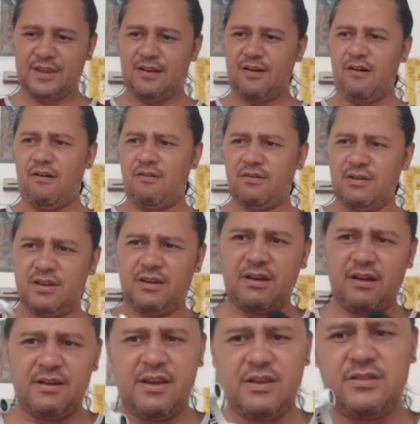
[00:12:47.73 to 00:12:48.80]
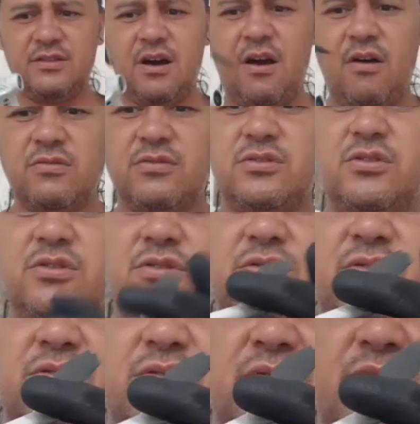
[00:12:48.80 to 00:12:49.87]
Only I need now
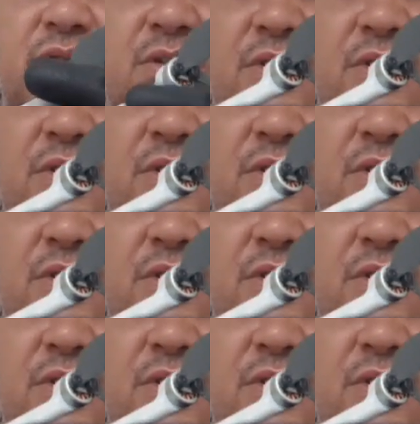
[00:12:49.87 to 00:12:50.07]
to